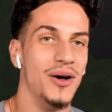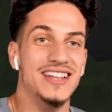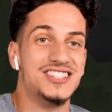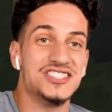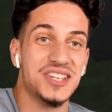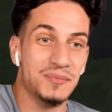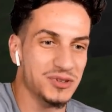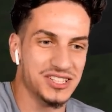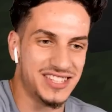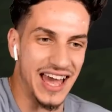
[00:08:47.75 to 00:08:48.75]
It's just simple
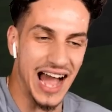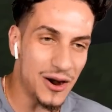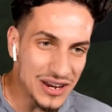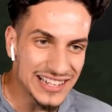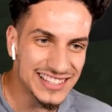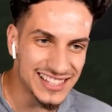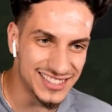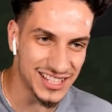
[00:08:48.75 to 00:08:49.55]
as that. How easy is this,